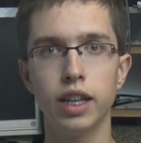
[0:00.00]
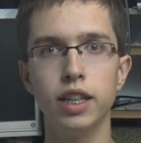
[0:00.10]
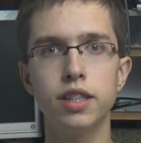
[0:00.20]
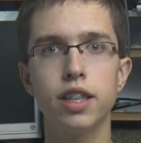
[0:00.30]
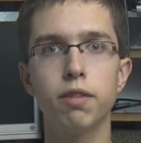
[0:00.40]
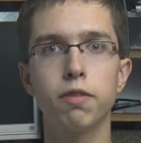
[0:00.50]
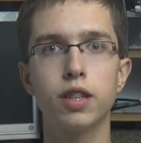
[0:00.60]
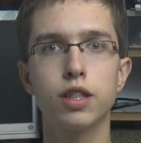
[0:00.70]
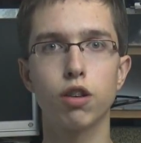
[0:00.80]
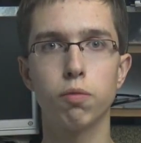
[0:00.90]
is
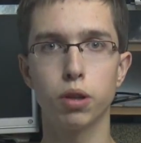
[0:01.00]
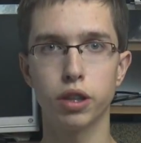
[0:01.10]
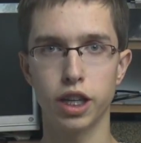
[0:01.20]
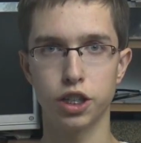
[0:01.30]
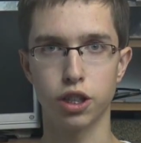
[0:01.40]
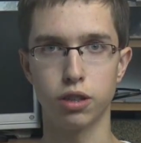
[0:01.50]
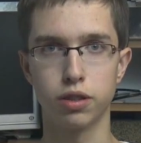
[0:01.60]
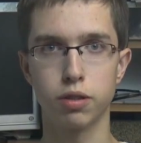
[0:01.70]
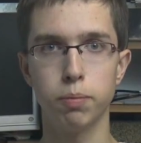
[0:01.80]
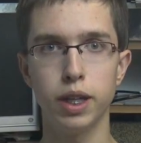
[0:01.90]
difference of
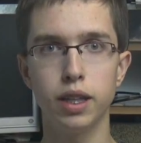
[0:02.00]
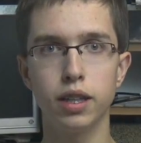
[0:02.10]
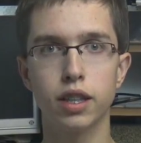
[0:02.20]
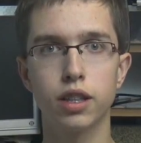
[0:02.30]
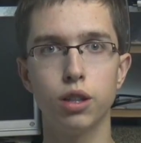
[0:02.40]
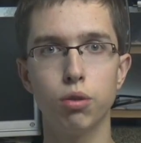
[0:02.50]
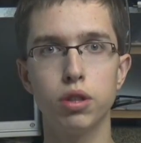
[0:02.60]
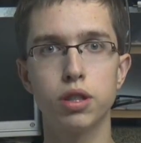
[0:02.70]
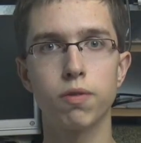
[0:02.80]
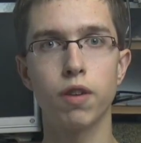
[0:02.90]
potentials, meaning that U
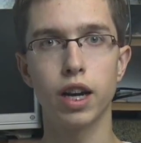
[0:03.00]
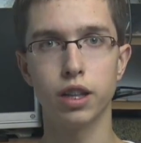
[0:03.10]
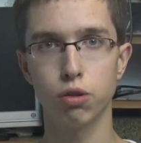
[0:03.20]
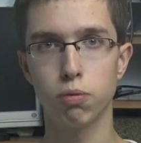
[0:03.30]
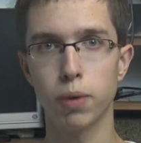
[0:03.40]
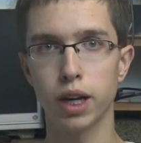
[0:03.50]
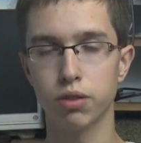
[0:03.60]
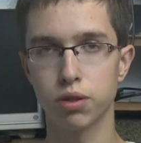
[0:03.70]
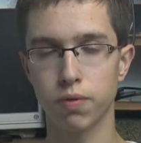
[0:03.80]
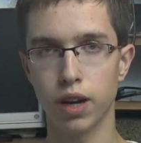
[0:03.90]
is phi2
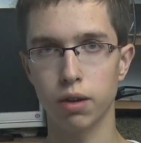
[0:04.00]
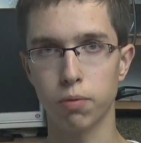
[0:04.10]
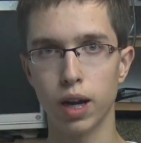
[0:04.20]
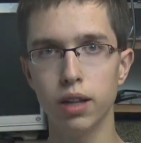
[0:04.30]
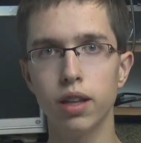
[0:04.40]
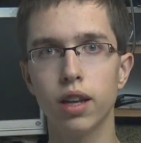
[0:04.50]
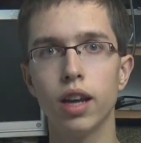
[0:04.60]
minus phi1,